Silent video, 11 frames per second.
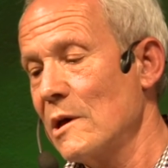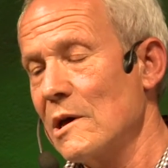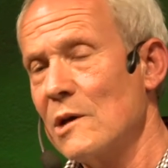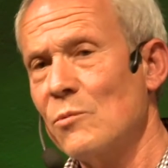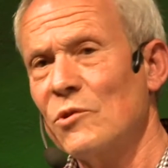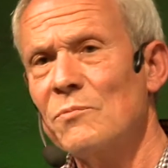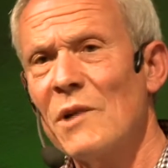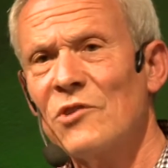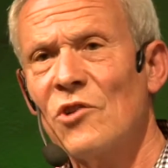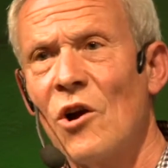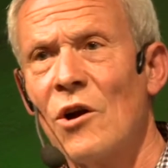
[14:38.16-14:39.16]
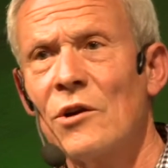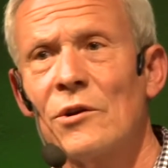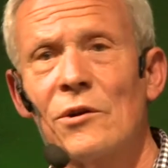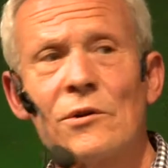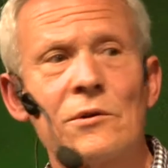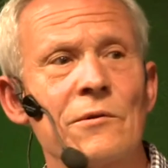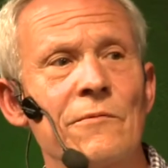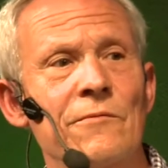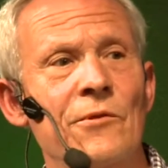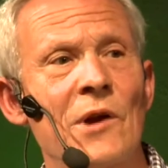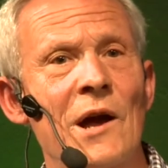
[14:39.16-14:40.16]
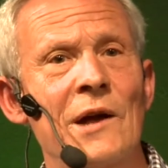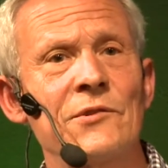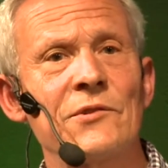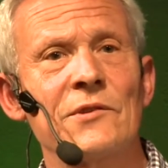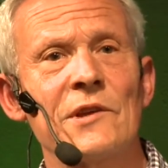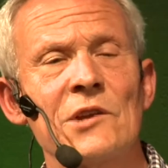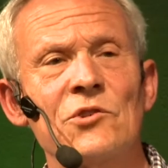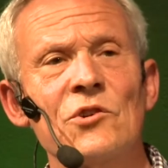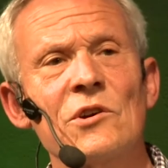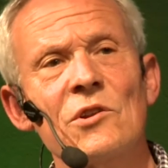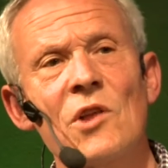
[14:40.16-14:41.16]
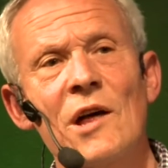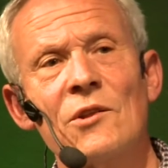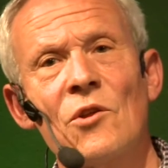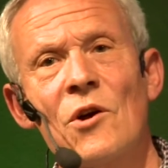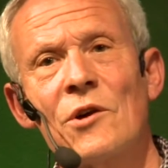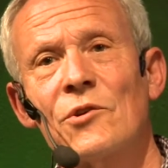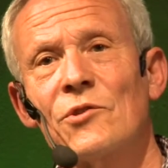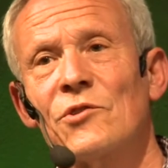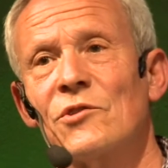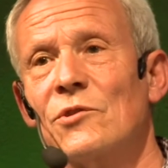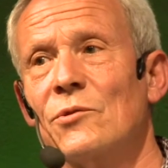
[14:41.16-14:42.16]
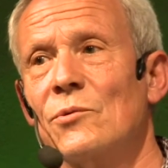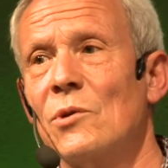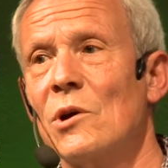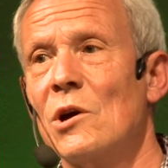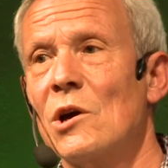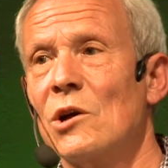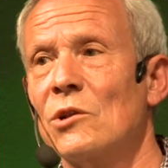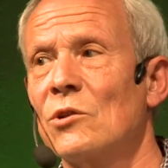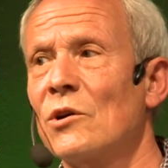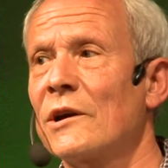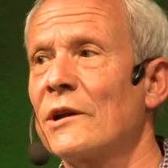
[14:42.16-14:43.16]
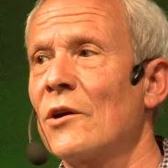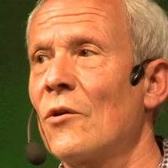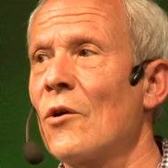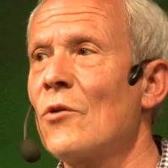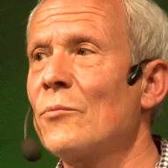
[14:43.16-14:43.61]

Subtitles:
It was much harder for us. It took a lot longer to look at our own